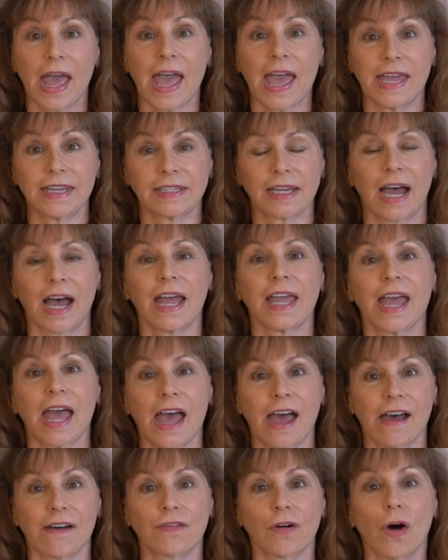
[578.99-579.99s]
and I
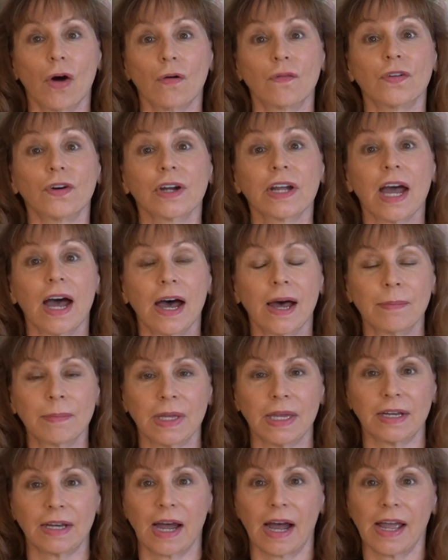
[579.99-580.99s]
have overcome
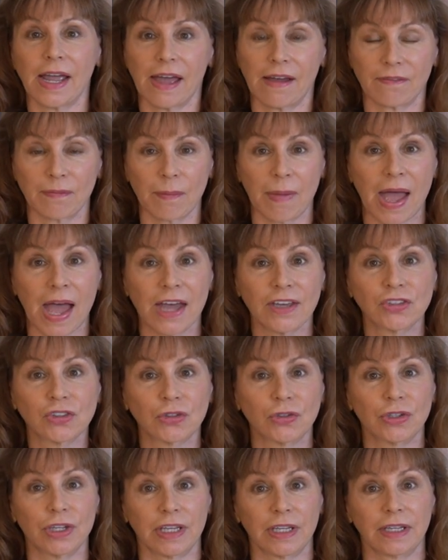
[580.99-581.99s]
it. I have
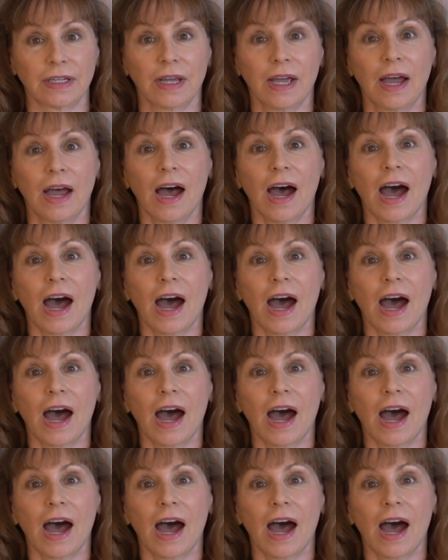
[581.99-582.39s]
mastered it.